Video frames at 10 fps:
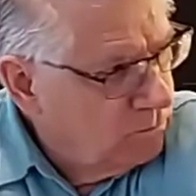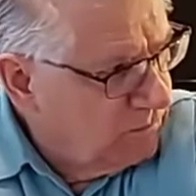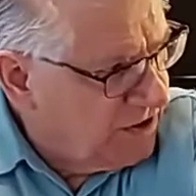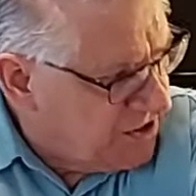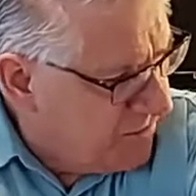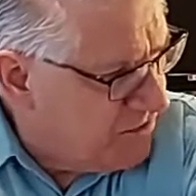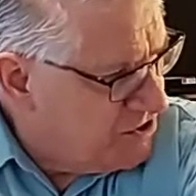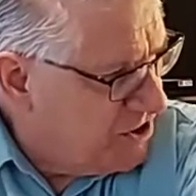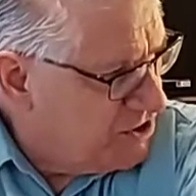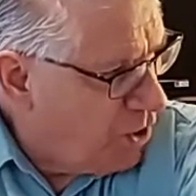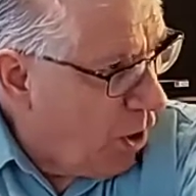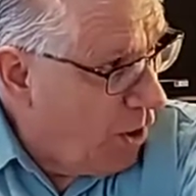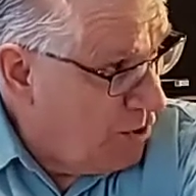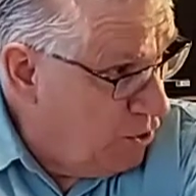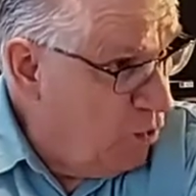The difference is, are
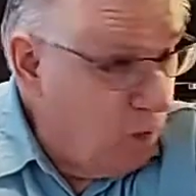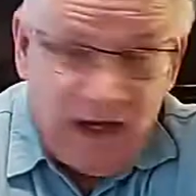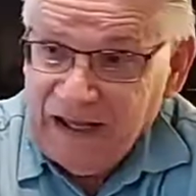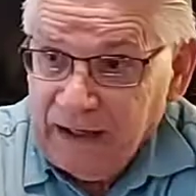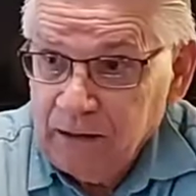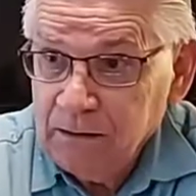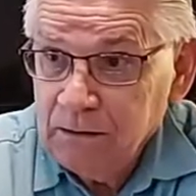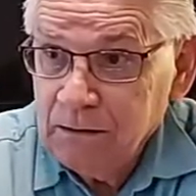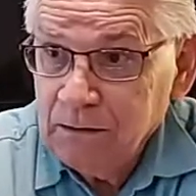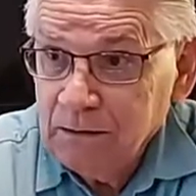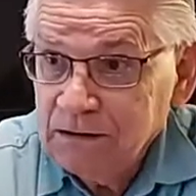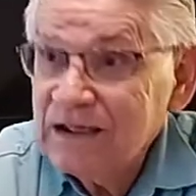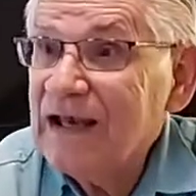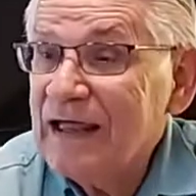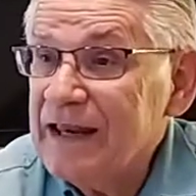you willing to
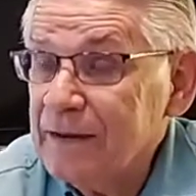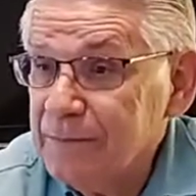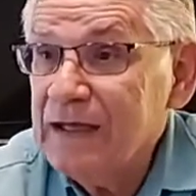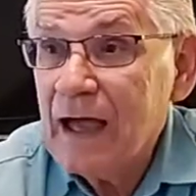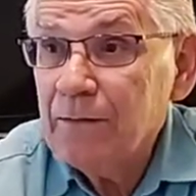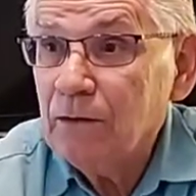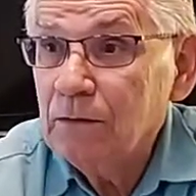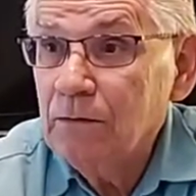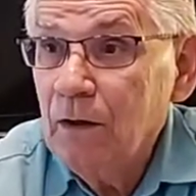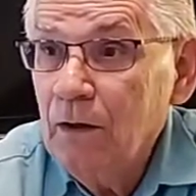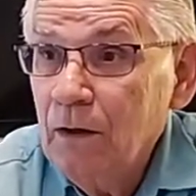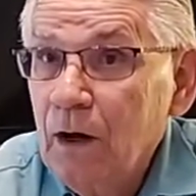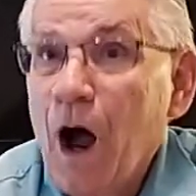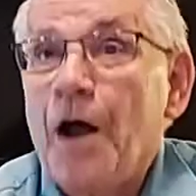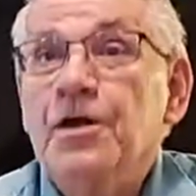let him be able?
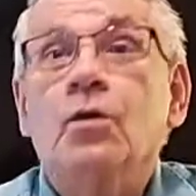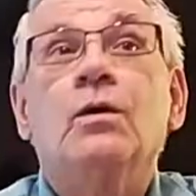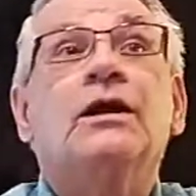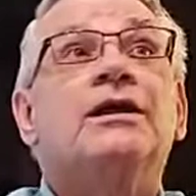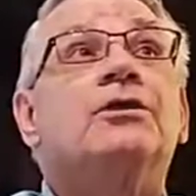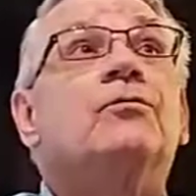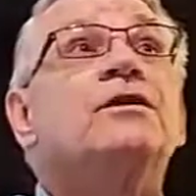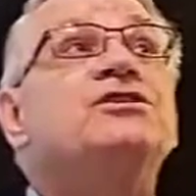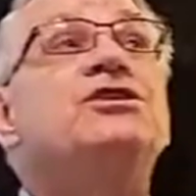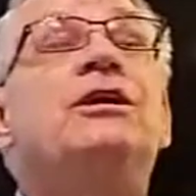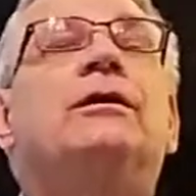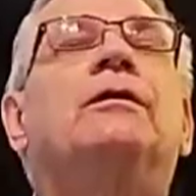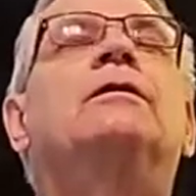Are you willing to reach in